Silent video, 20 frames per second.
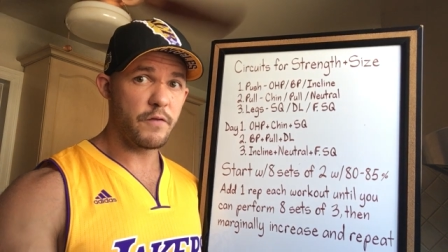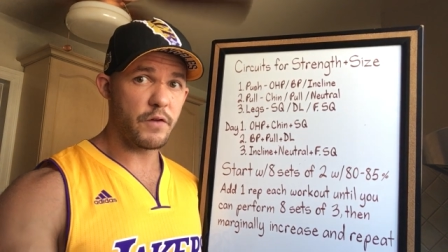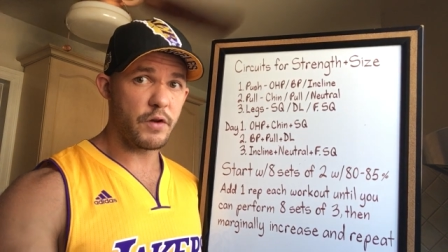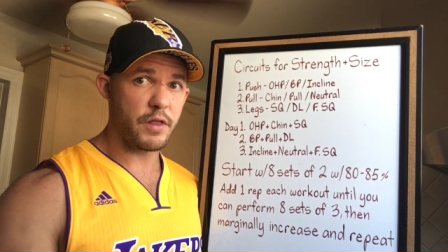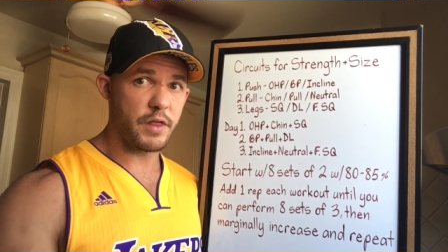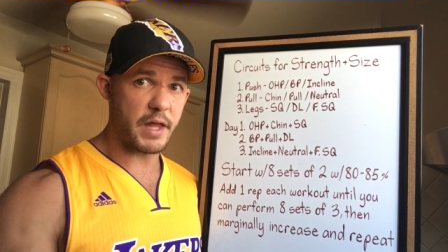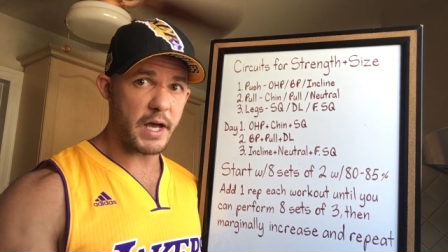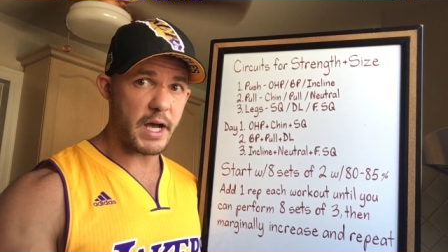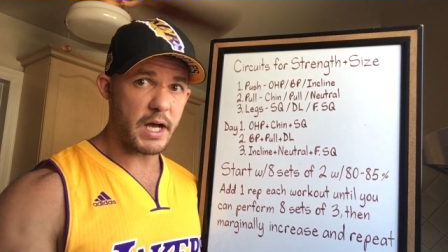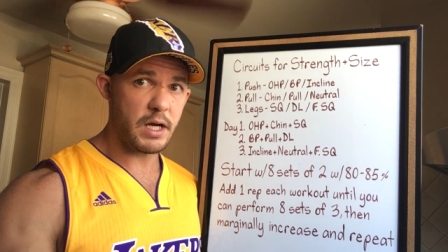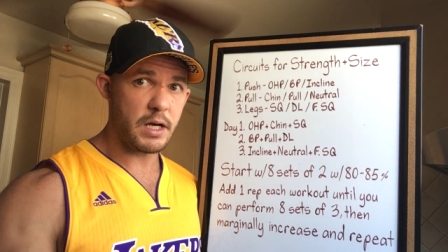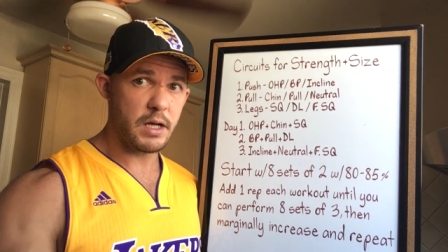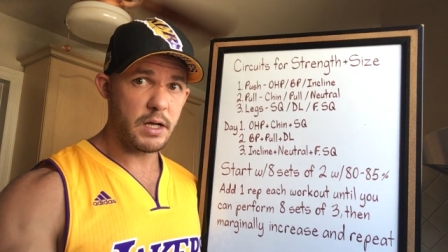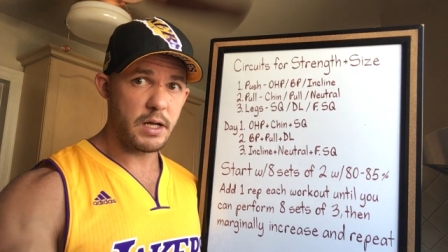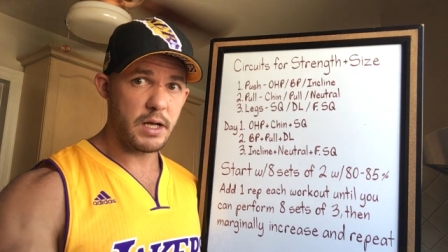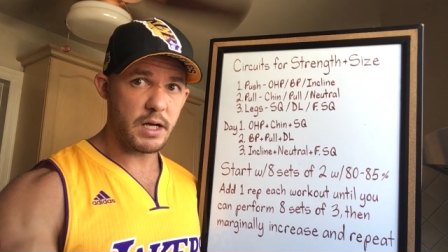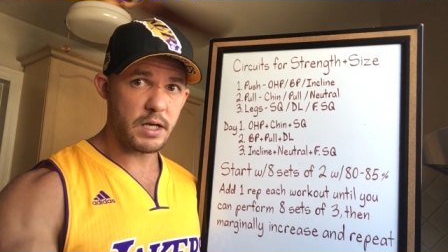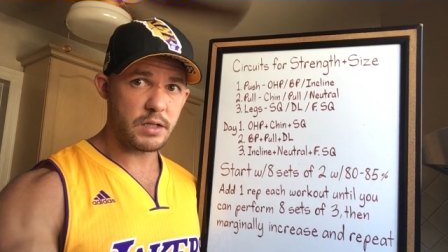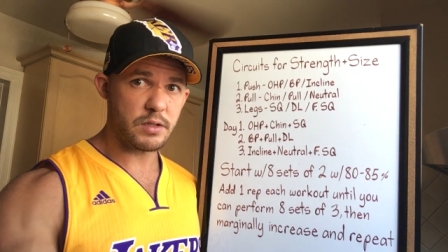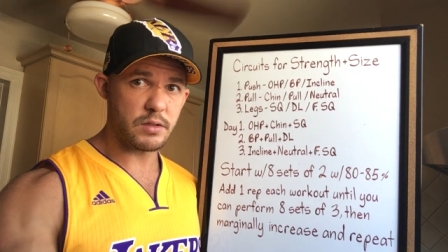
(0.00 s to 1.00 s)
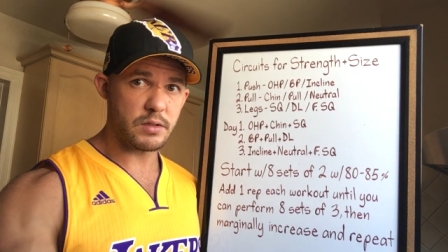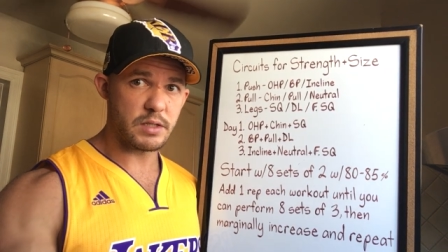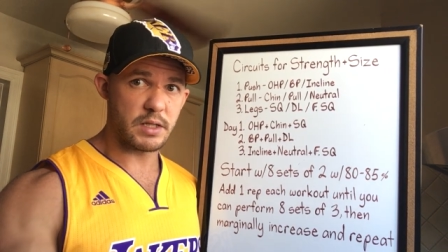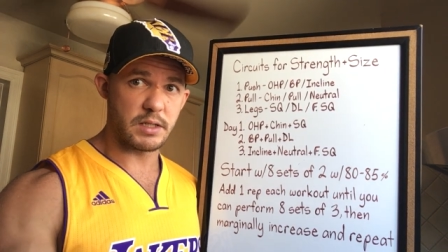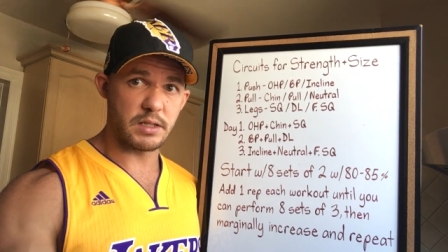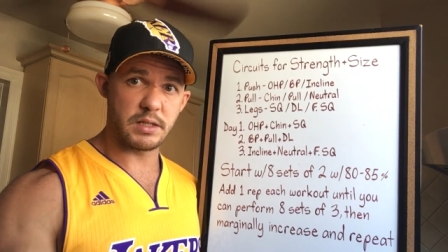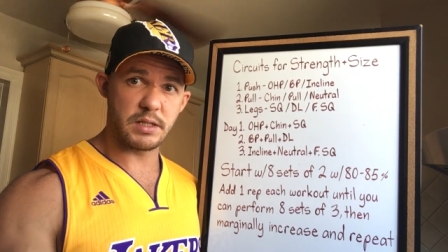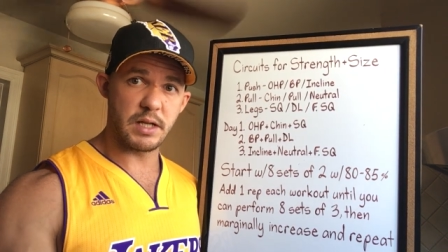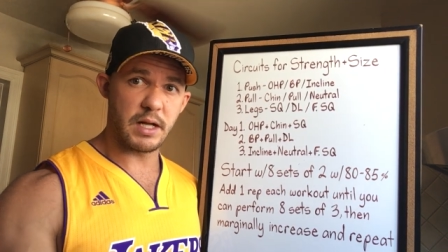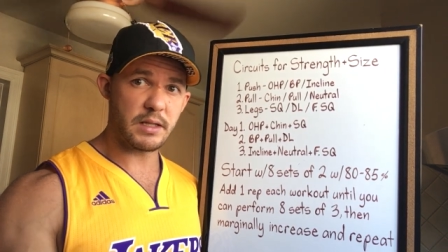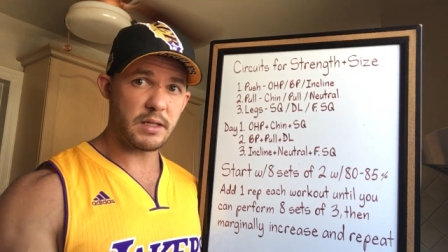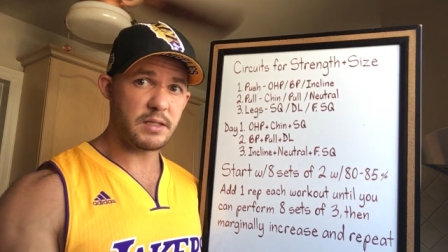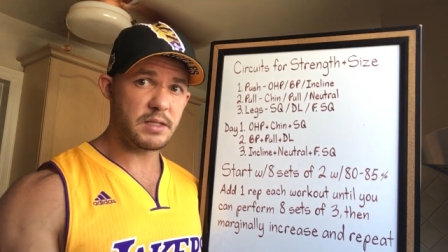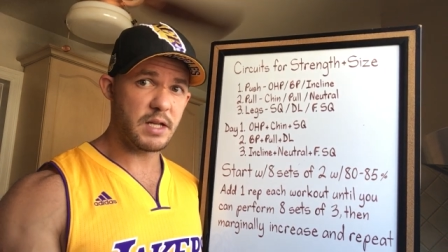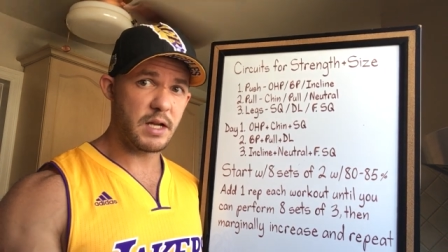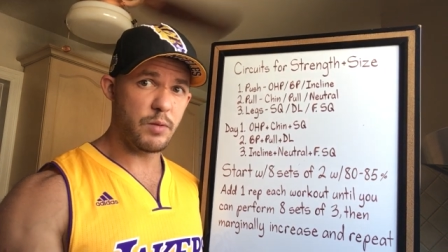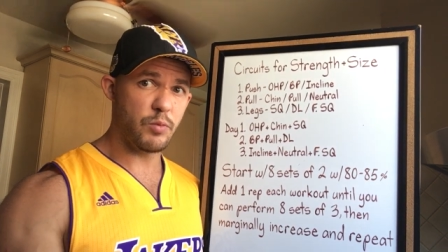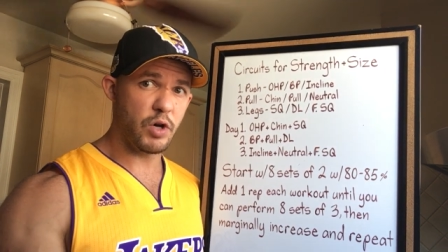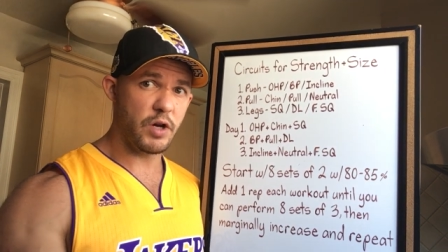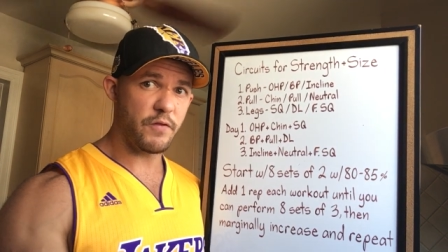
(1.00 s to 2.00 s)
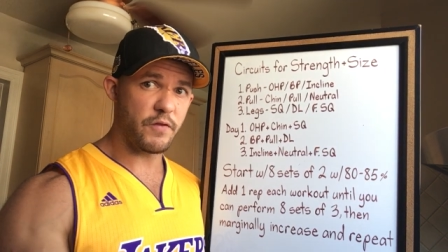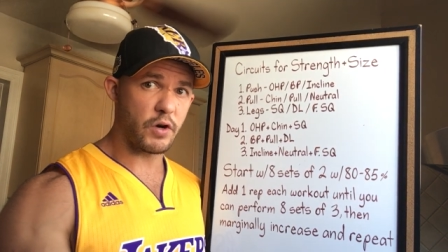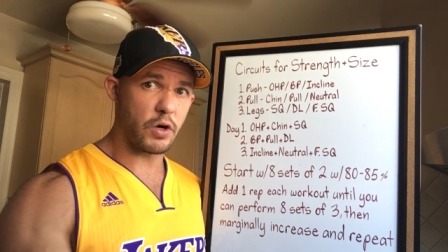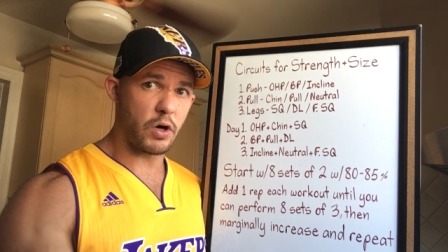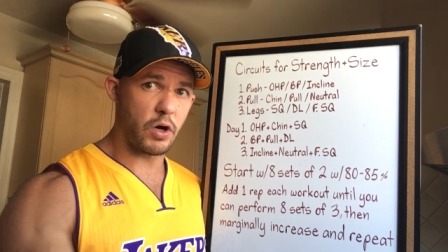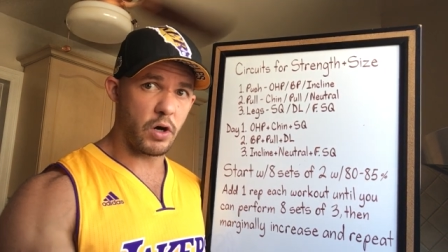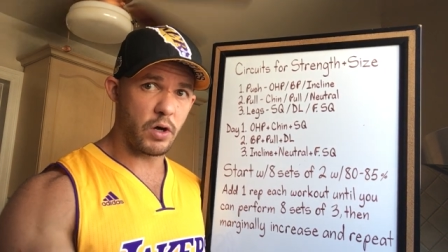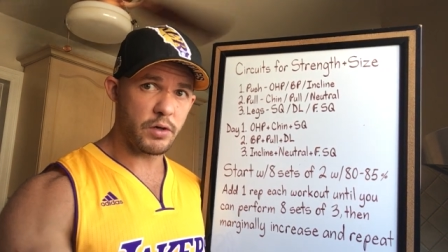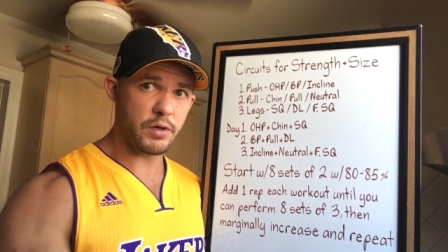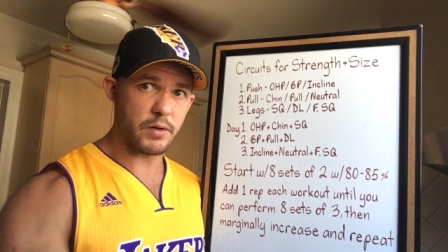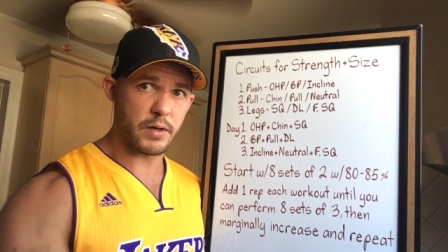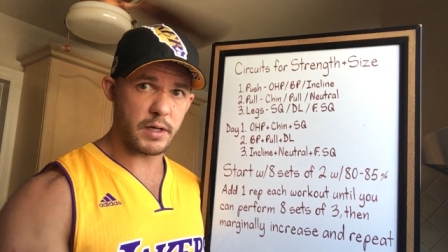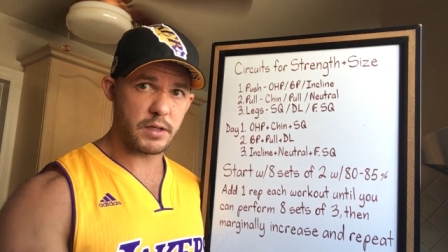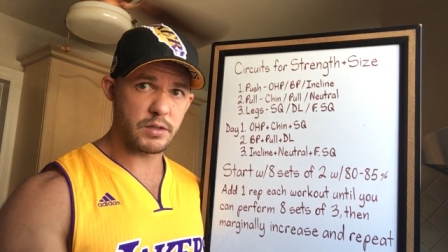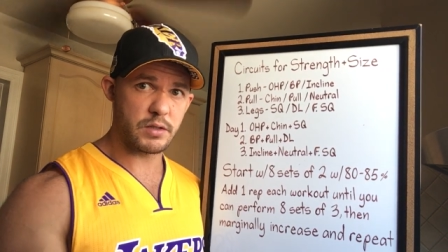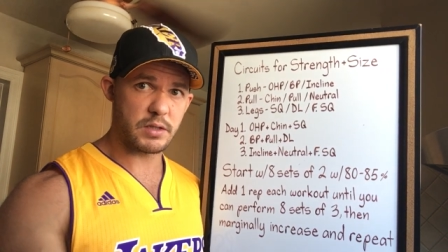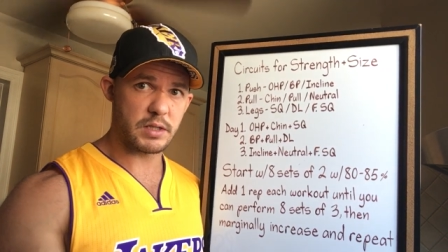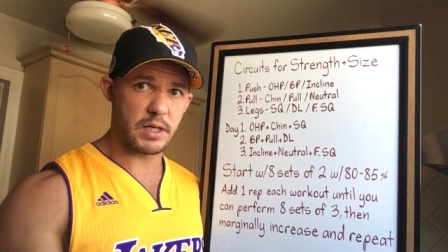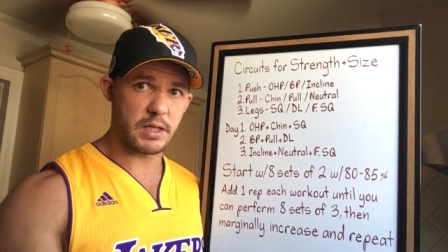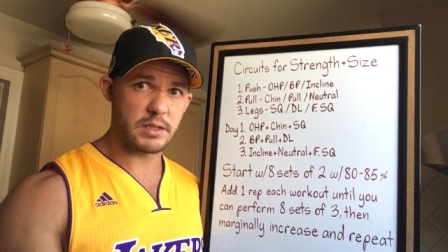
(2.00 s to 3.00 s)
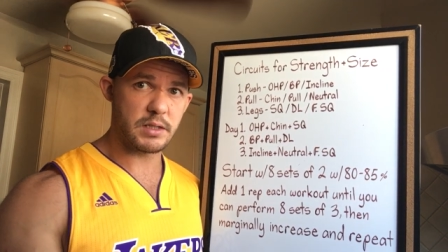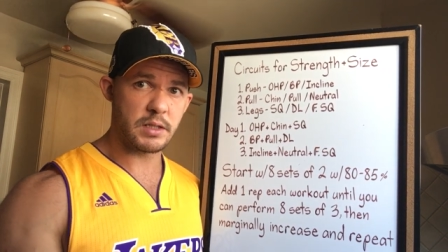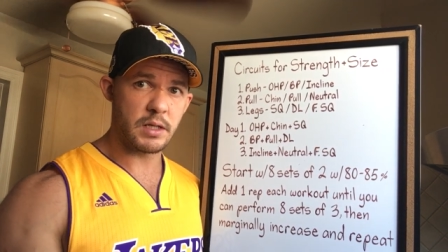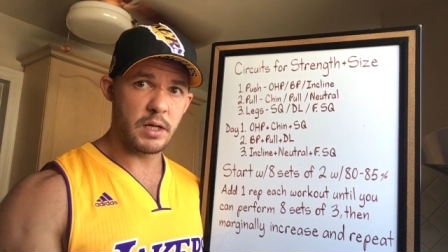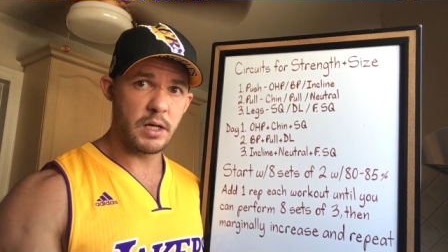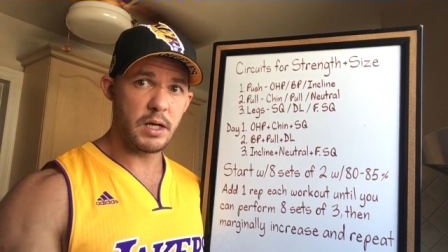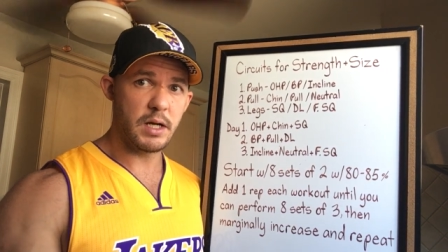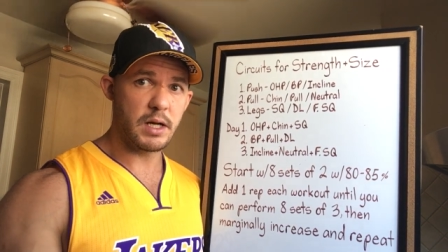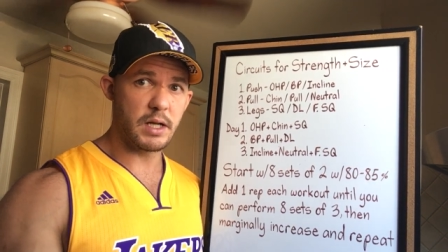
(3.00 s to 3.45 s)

for that exercise. It's not the same weight for all your exercises